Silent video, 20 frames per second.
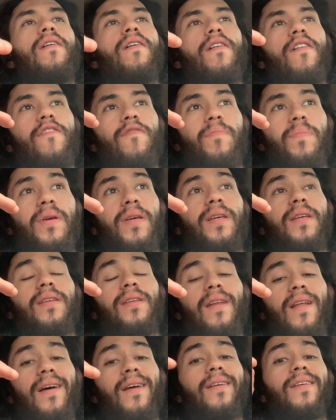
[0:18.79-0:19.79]
of
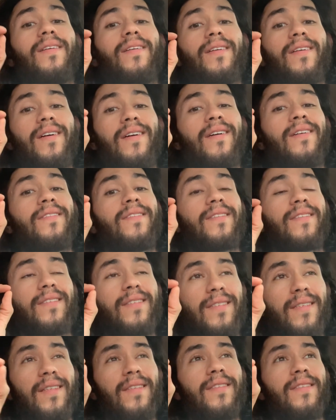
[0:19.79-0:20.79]
being like
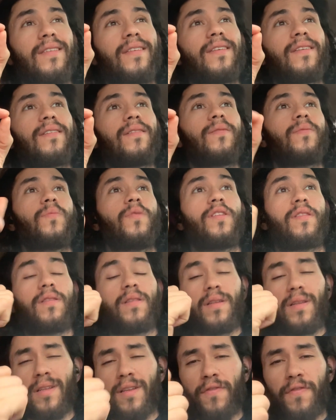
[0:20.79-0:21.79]
consistent with
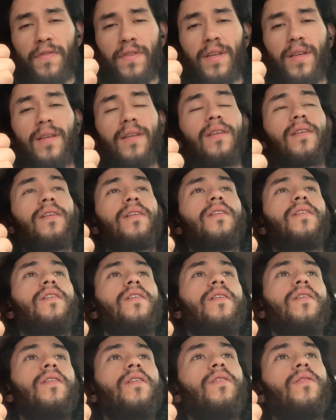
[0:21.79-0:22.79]
the lifting,
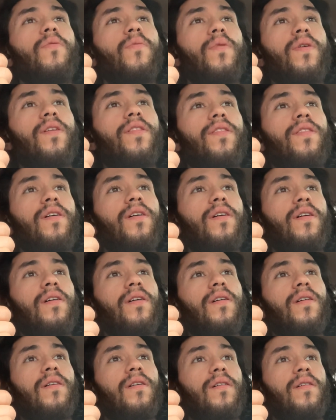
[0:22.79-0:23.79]
with
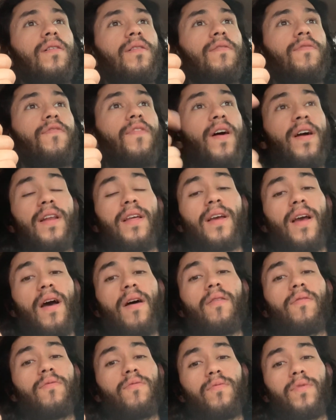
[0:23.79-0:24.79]
finding
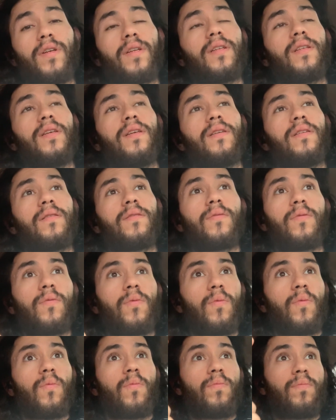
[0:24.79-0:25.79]
out really
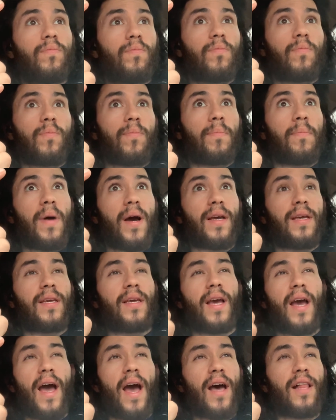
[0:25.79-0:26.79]
my
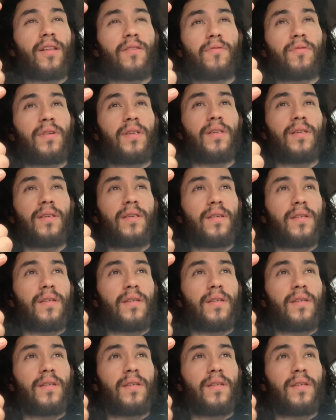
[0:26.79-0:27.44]
calorie